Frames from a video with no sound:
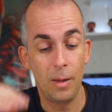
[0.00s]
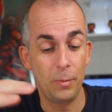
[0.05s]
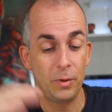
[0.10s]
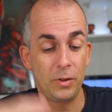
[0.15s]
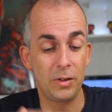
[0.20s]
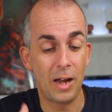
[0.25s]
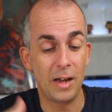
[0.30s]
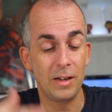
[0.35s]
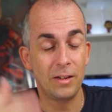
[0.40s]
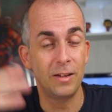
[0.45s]
And
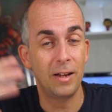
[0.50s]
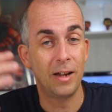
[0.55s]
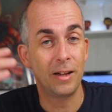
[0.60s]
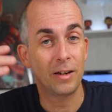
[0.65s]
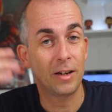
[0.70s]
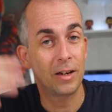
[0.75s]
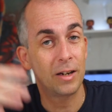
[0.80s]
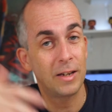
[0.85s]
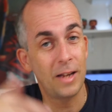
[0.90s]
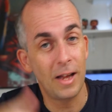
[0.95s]
besides
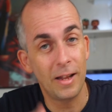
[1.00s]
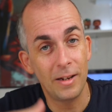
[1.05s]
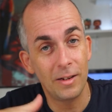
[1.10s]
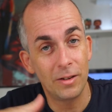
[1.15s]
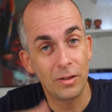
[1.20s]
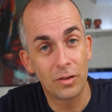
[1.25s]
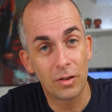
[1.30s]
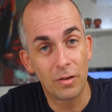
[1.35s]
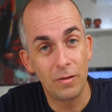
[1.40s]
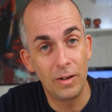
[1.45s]
that,
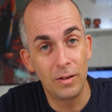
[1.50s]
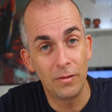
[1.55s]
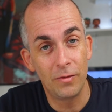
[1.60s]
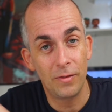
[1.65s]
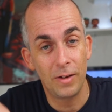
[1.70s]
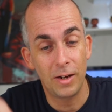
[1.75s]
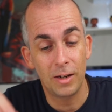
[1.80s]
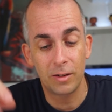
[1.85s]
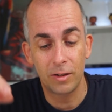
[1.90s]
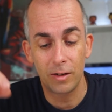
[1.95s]
getting the screen
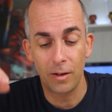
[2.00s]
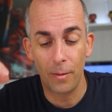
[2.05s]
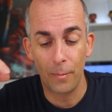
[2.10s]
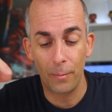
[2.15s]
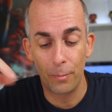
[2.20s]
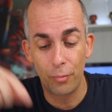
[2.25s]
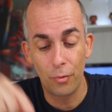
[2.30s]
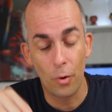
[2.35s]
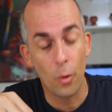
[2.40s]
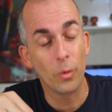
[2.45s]
fixed
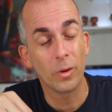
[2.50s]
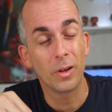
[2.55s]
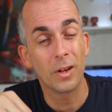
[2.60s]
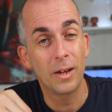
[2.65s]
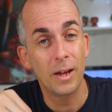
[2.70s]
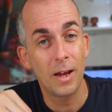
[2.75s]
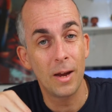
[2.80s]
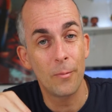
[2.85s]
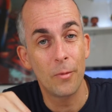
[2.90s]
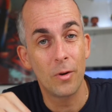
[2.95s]
broke the
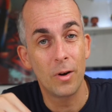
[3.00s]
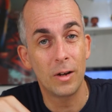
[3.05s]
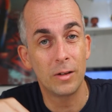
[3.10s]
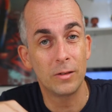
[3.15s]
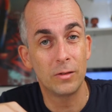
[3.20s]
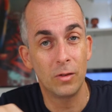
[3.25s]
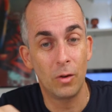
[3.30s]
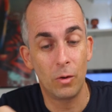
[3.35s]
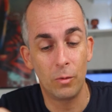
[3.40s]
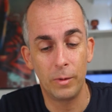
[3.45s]

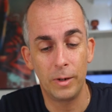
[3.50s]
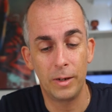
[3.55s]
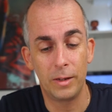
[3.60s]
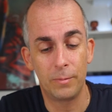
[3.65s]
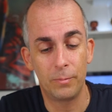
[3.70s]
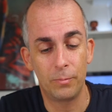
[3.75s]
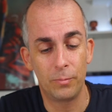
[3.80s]
camera, so